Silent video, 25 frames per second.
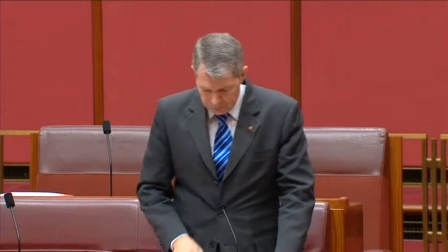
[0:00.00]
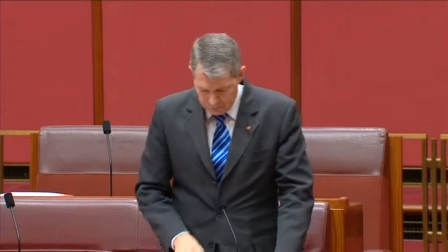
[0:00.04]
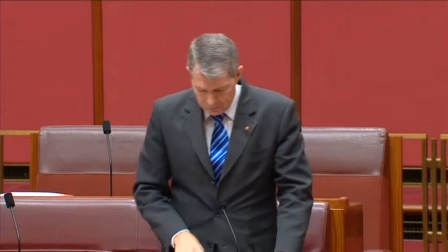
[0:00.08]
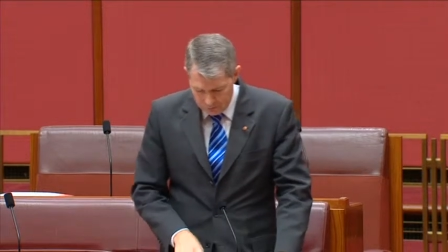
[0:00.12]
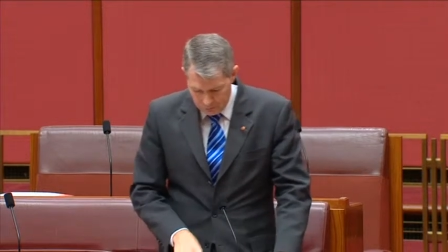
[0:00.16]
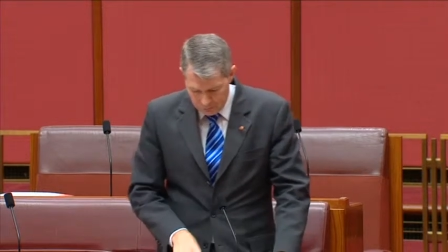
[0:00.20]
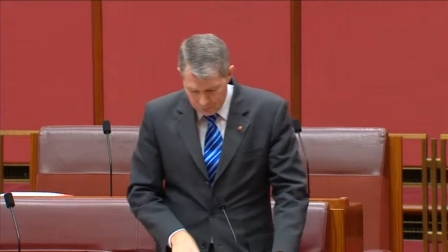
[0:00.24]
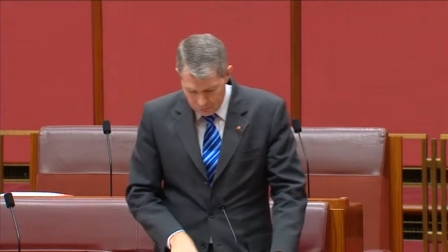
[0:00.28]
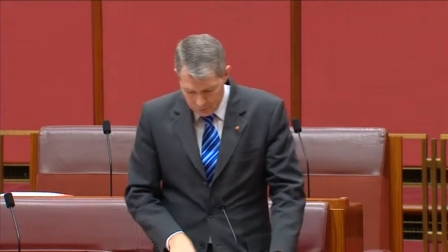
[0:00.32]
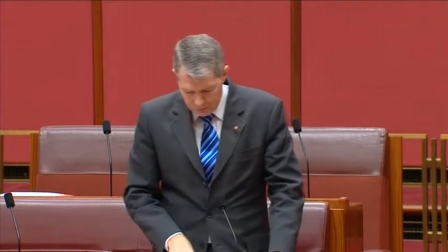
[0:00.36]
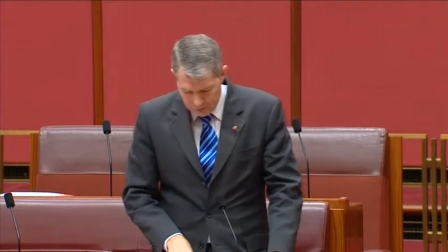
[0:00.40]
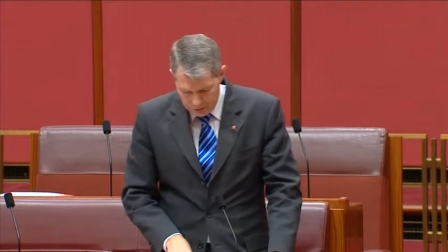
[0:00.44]

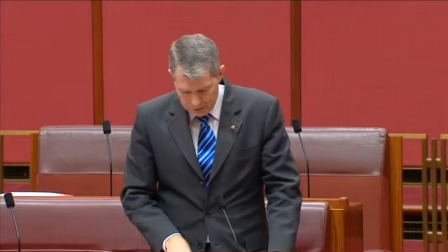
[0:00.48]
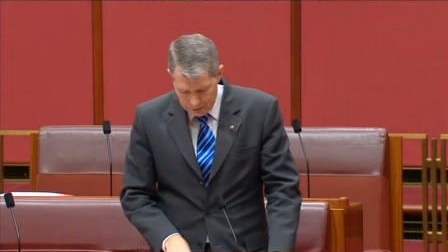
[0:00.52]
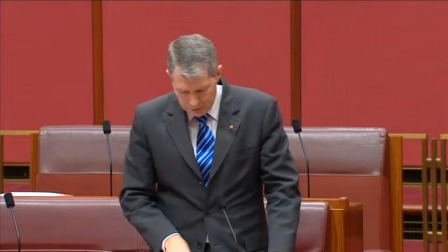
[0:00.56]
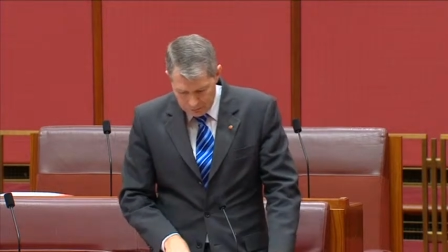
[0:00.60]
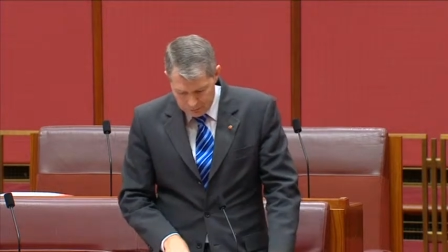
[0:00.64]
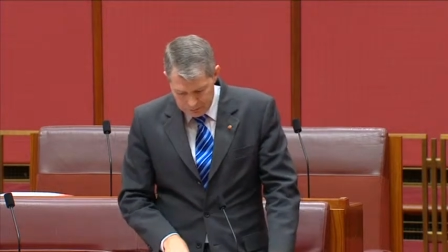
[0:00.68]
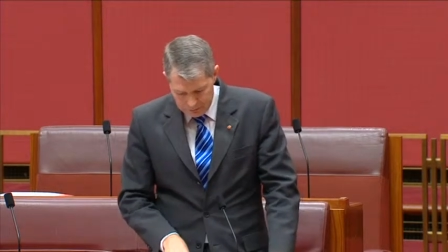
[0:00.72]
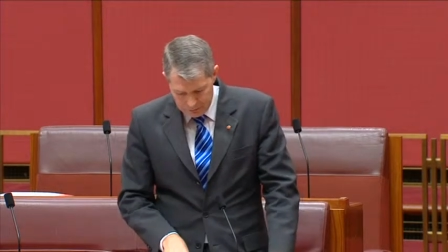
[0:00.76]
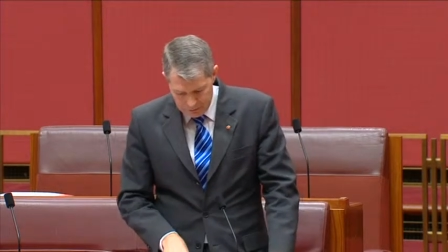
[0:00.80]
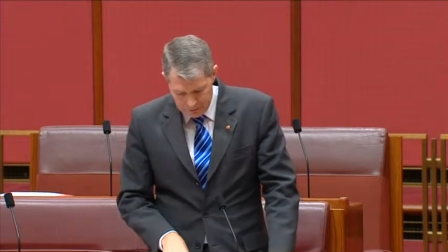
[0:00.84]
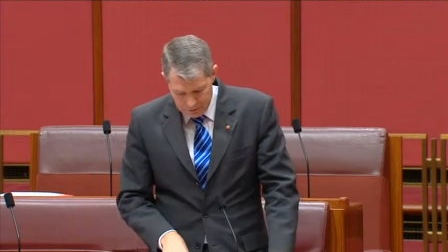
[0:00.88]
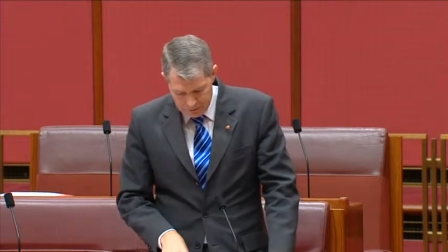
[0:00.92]
South
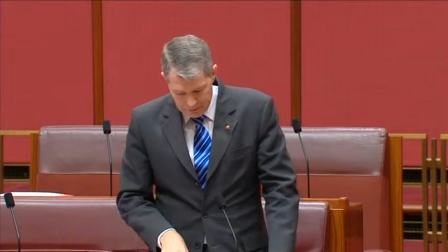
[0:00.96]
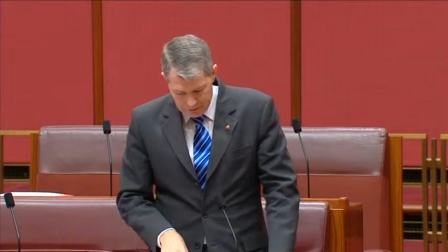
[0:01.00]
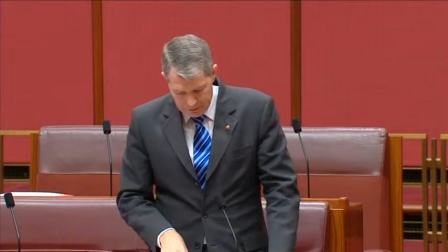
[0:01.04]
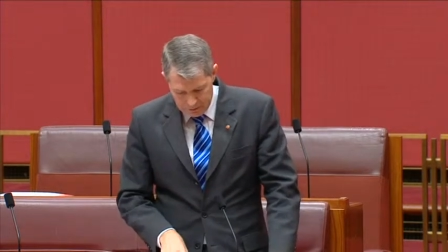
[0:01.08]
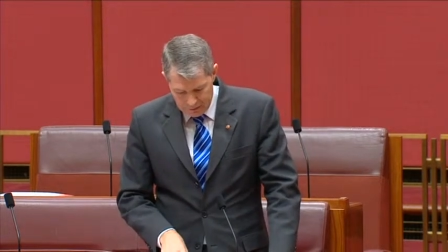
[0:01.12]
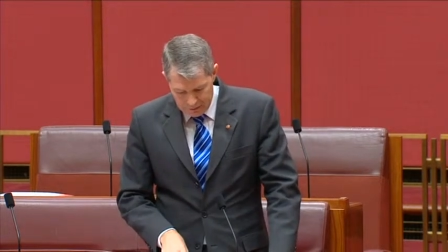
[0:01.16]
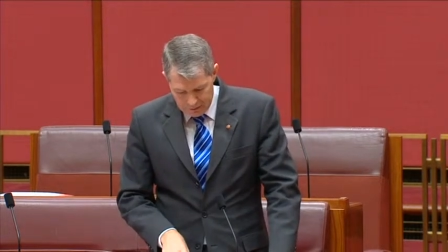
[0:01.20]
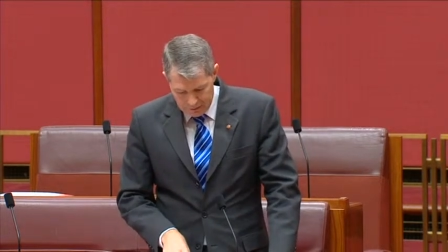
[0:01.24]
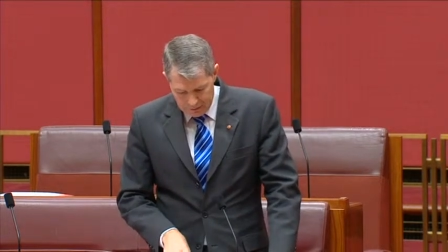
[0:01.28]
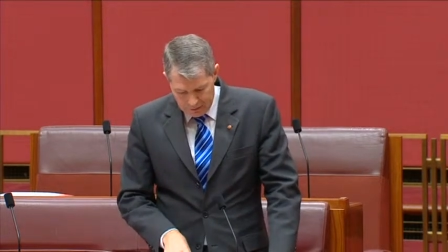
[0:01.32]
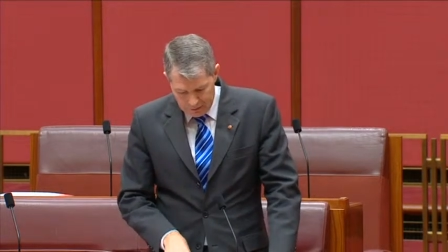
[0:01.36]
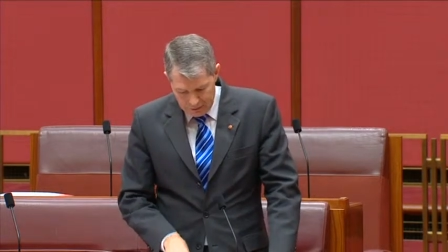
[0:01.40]
Wales
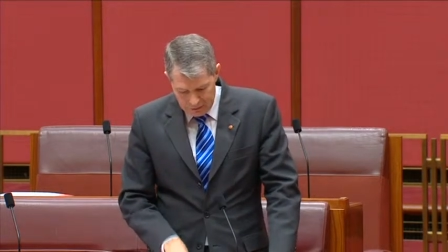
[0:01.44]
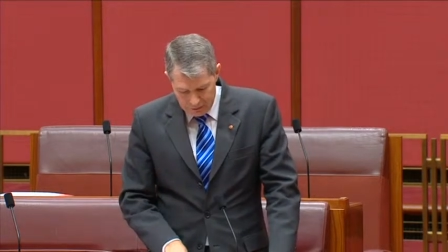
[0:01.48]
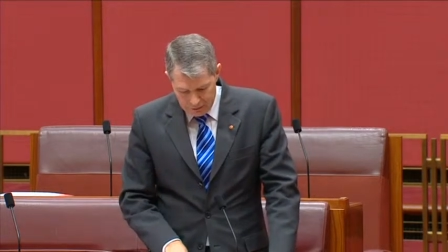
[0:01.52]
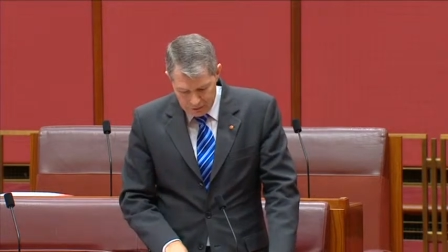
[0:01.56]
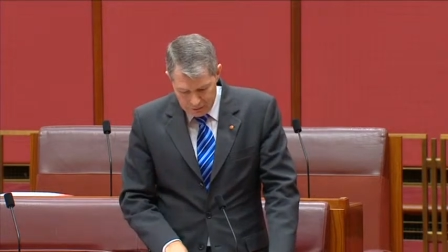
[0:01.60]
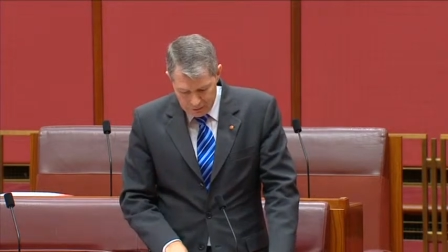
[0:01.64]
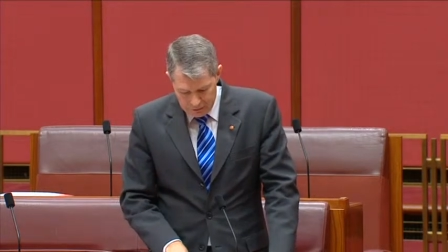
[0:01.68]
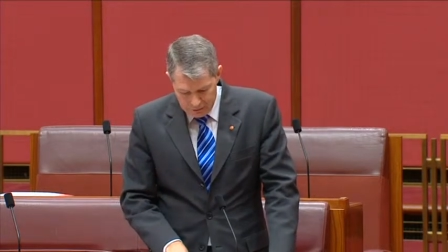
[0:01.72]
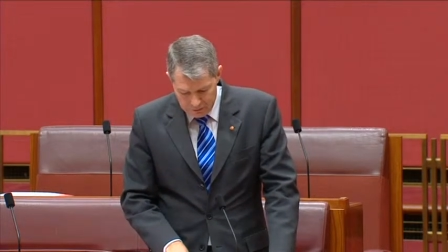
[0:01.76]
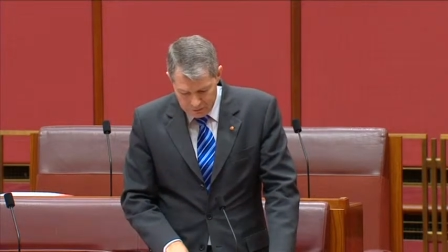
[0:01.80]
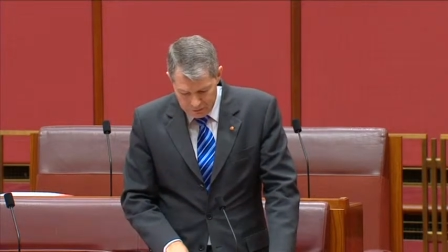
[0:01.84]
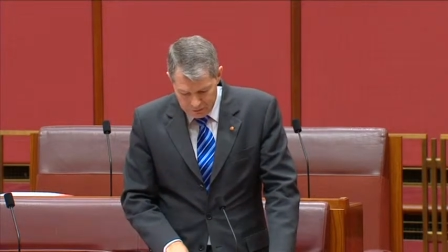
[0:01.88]

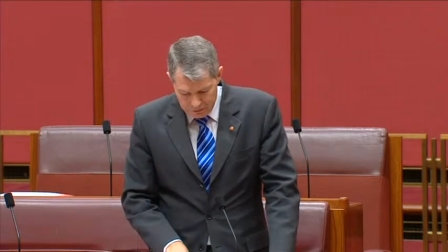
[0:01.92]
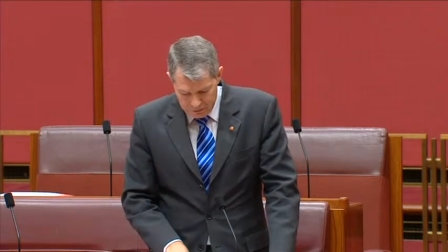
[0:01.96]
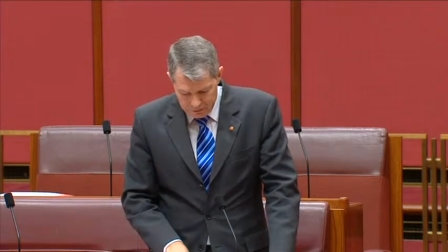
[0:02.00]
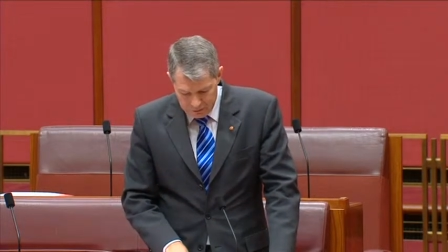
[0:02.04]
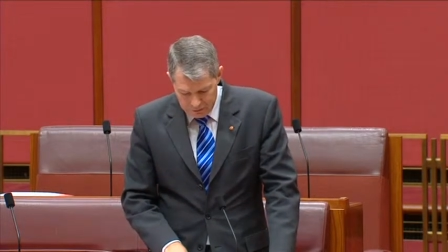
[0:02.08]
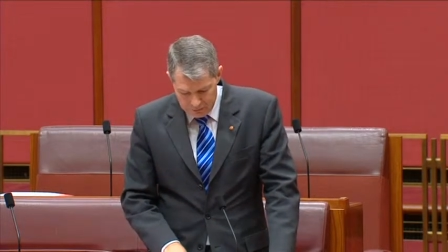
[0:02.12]
highlighted in